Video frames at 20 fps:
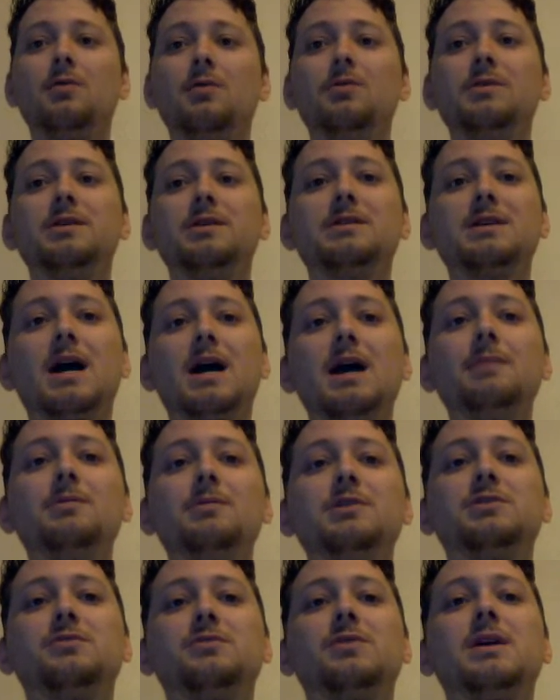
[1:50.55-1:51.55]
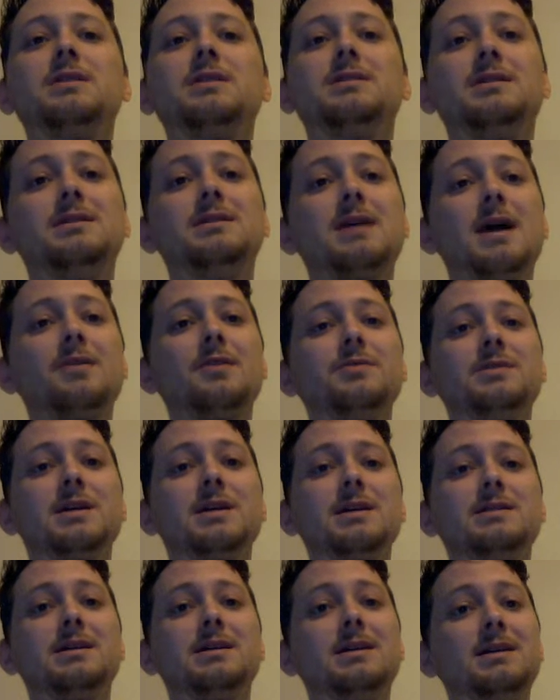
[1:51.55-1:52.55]
With the time restraint to
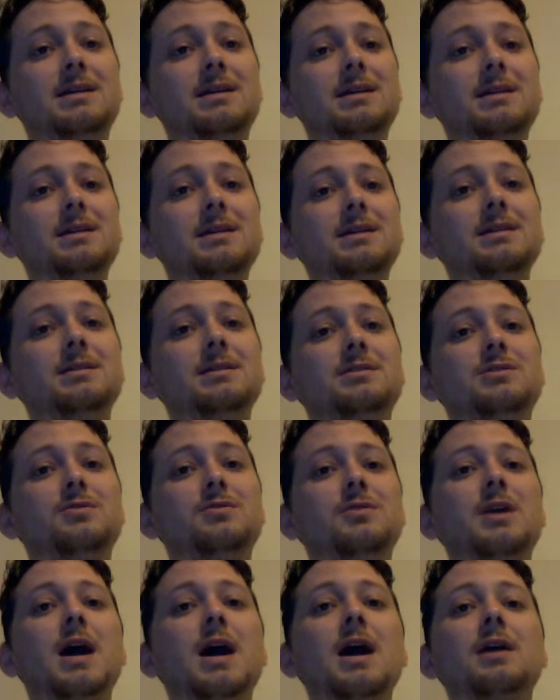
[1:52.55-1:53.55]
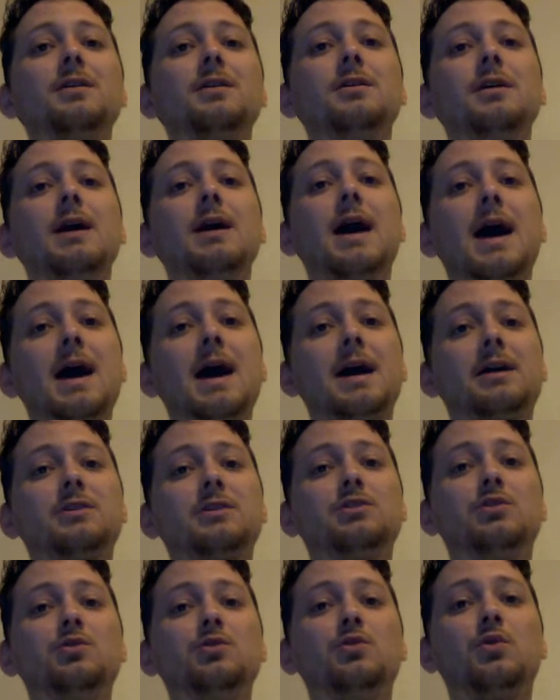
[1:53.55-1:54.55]
downsize, a key is to not
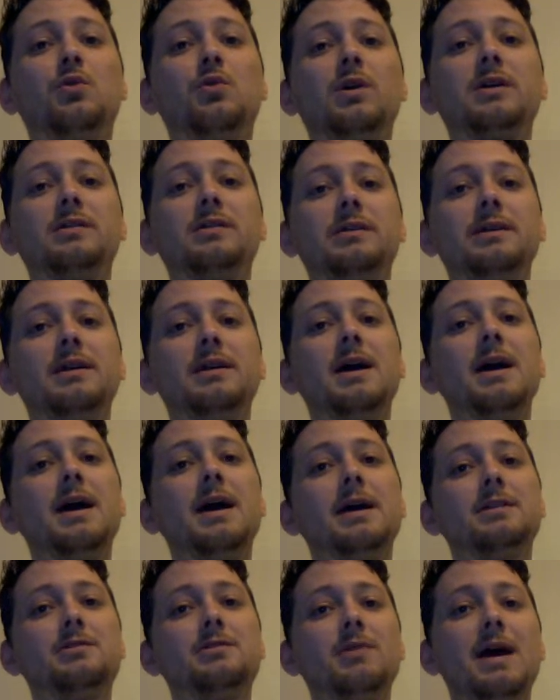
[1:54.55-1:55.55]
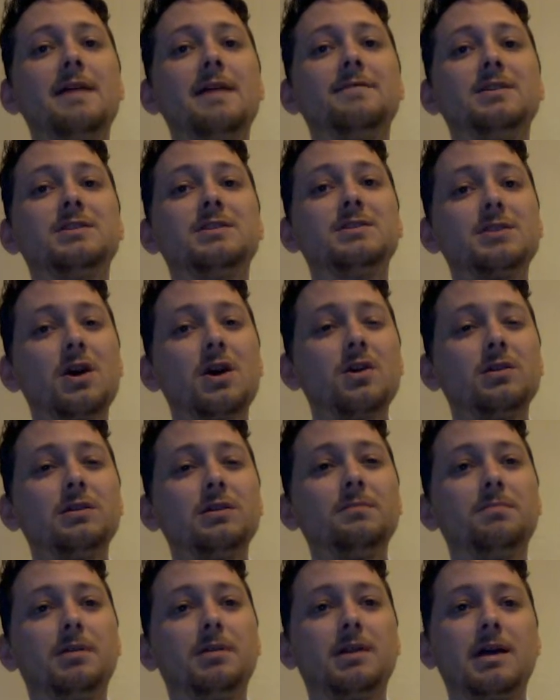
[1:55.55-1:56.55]
act too quickly and to have a
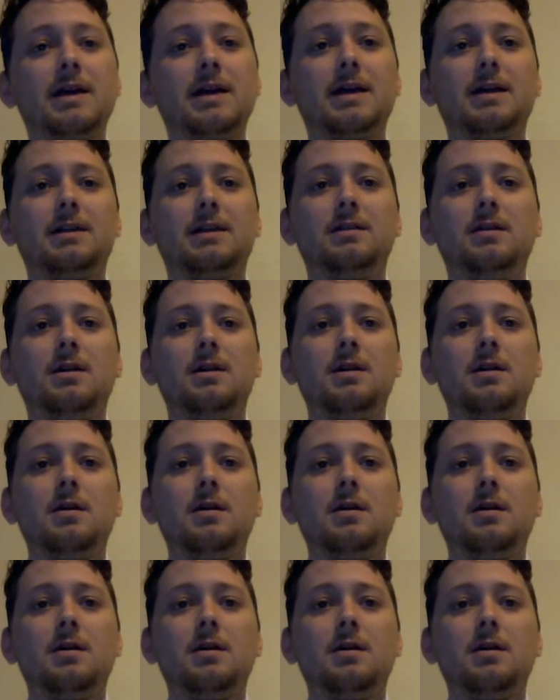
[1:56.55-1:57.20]
solid plan